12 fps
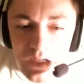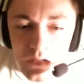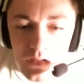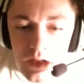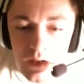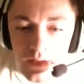
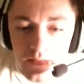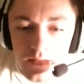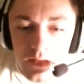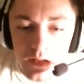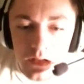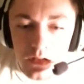Now I can
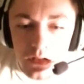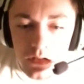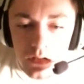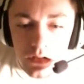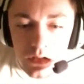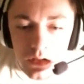see.
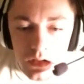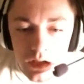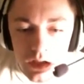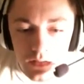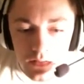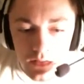
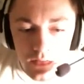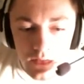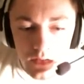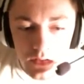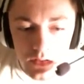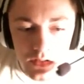Yeah, there was a
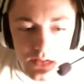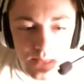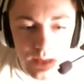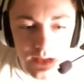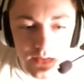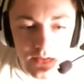photo on this
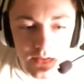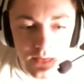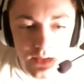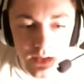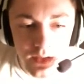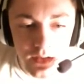bench over
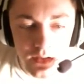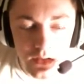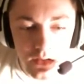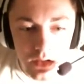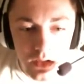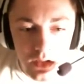here.
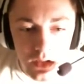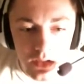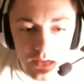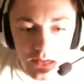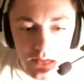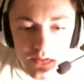You
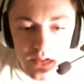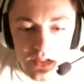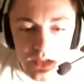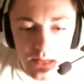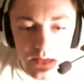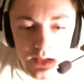know what? There was
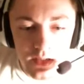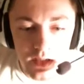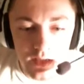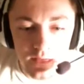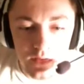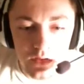something,
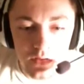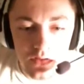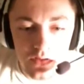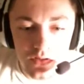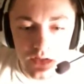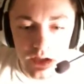if you go
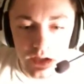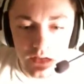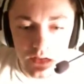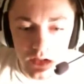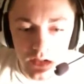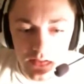straight
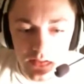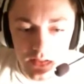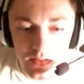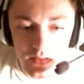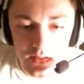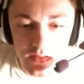across
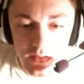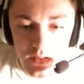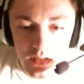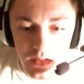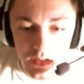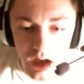here,
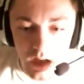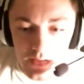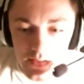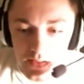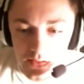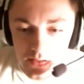I
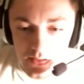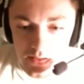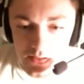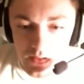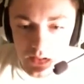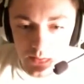think it was the
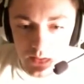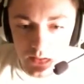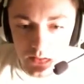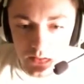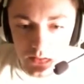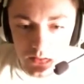sawmill.
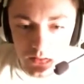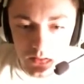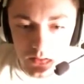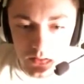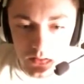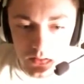
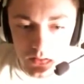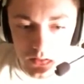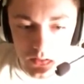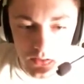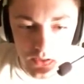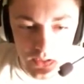
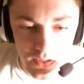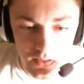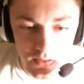Oh shit.